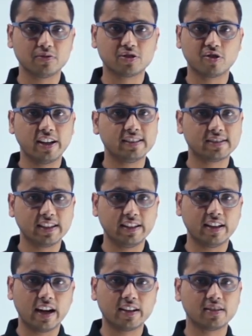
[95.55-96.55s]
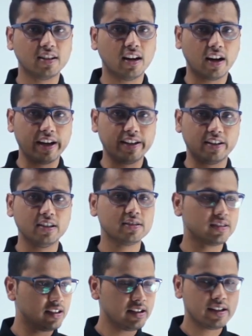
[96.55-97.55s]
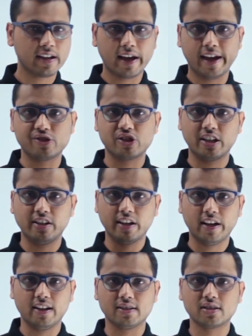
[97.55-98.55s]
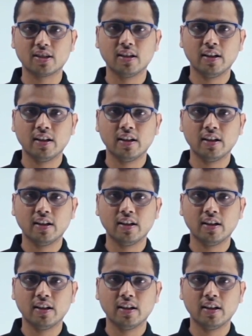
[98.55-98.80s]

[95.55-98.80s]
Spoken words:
So let's say that the height is H and H.